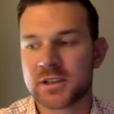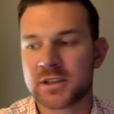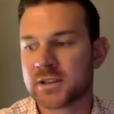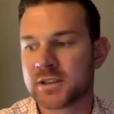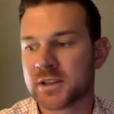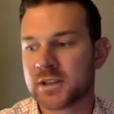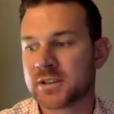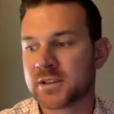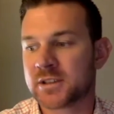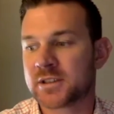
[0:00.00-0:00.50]

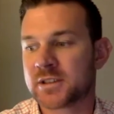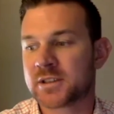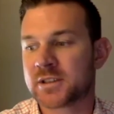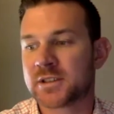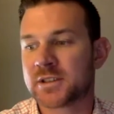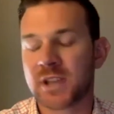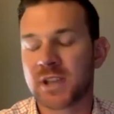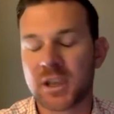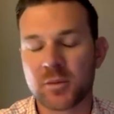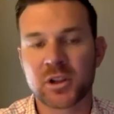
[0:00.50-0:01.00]

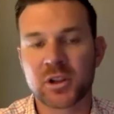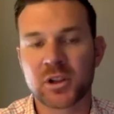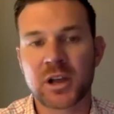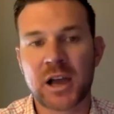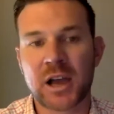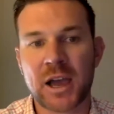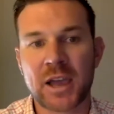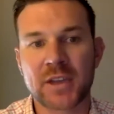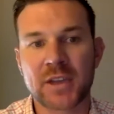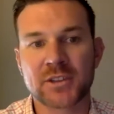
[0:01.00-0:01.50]

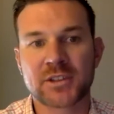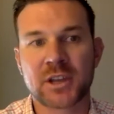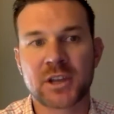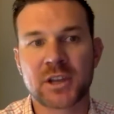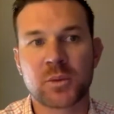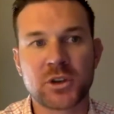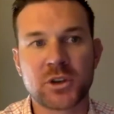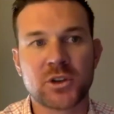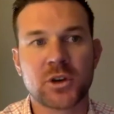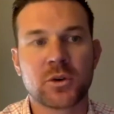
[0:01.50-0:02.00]
stabilized, and we
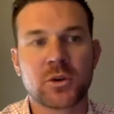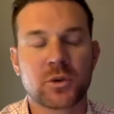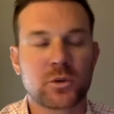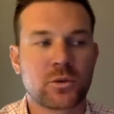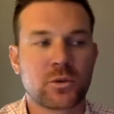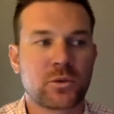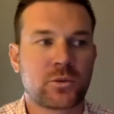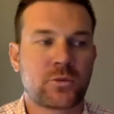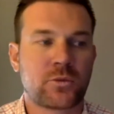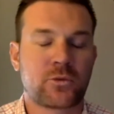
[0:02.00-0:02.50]
don't,
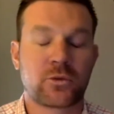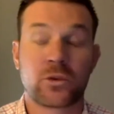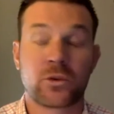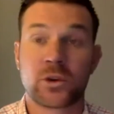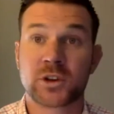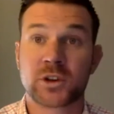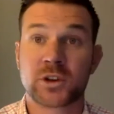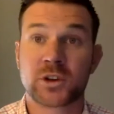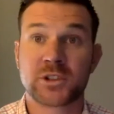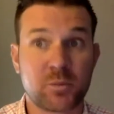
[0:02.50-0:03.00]
for
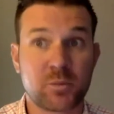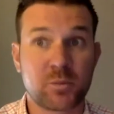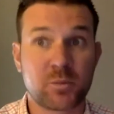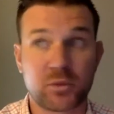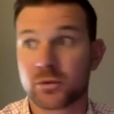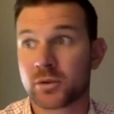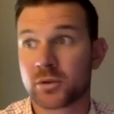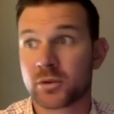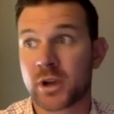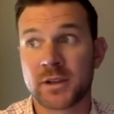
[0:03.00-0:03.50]

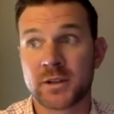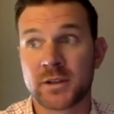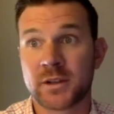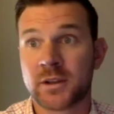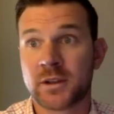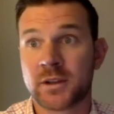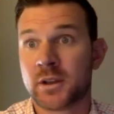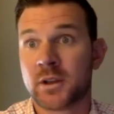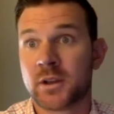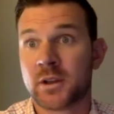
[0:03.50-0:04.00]
example, right?
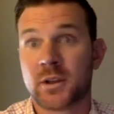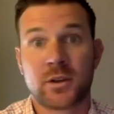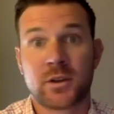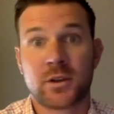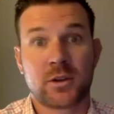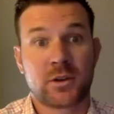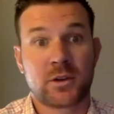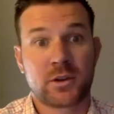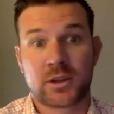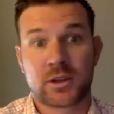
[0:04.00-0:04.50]

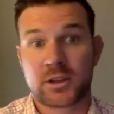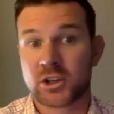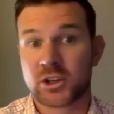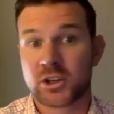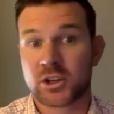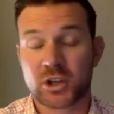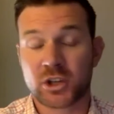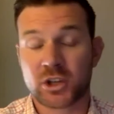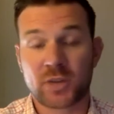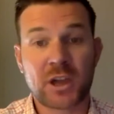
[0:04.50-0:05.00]
You
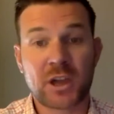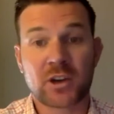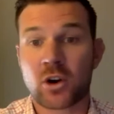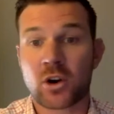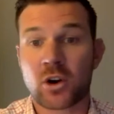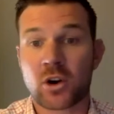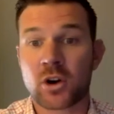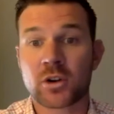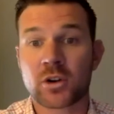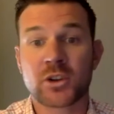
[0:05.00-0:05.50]
shove that
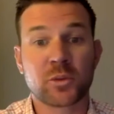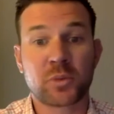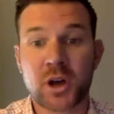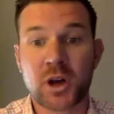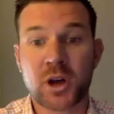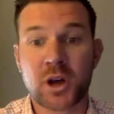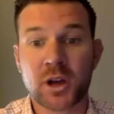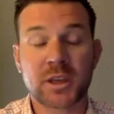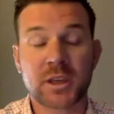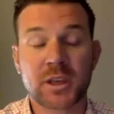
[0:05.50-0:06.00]
card in your
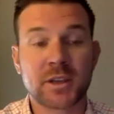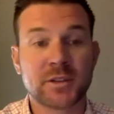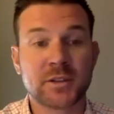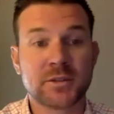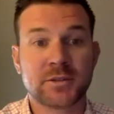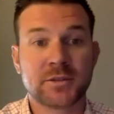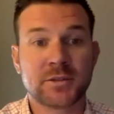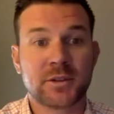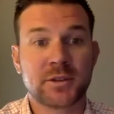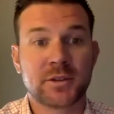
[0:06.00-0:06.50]
pocket,
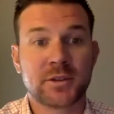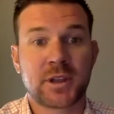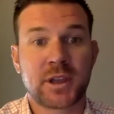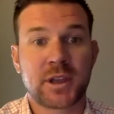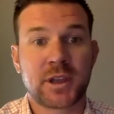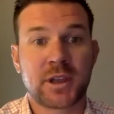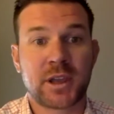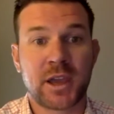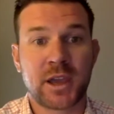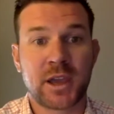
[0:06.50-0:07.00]

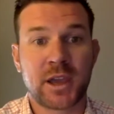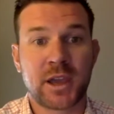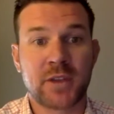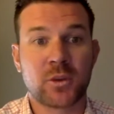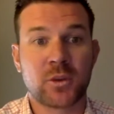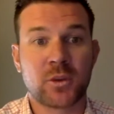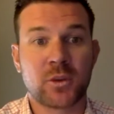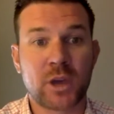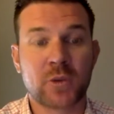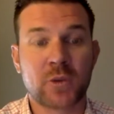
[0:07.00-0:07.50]
and the
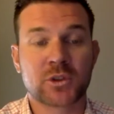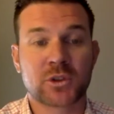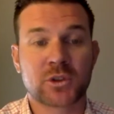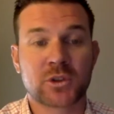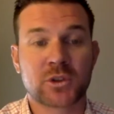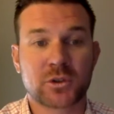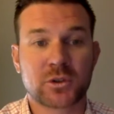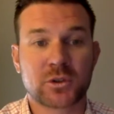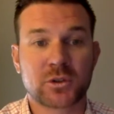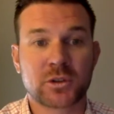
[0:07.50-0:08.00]
way it was
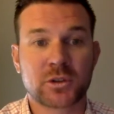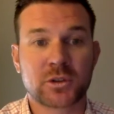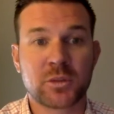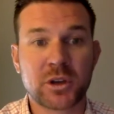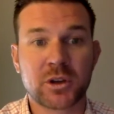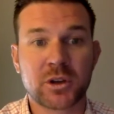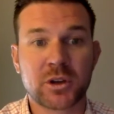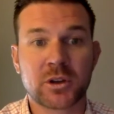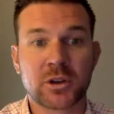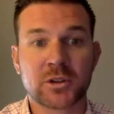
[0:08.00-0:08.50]
currently
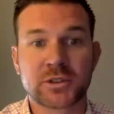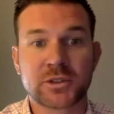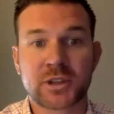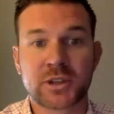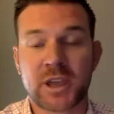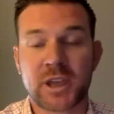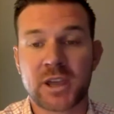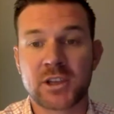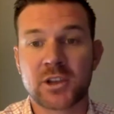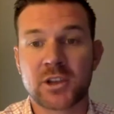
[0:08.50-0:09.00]
built,
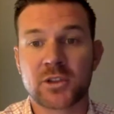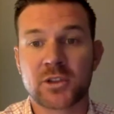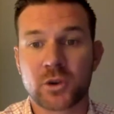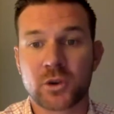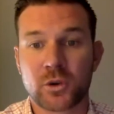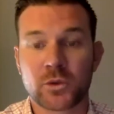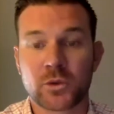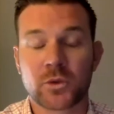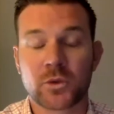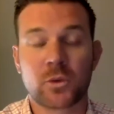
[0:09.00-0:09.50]
and you throw
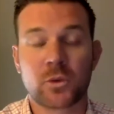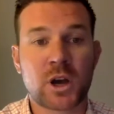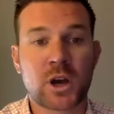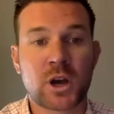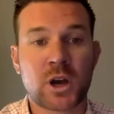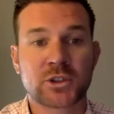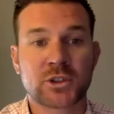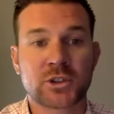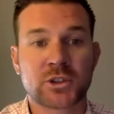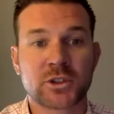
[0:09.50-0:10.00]
it through the
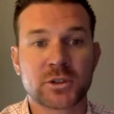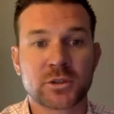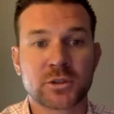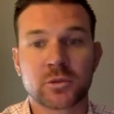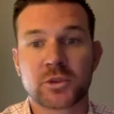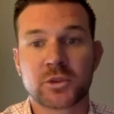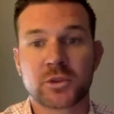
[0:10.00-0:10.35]
washer, well, there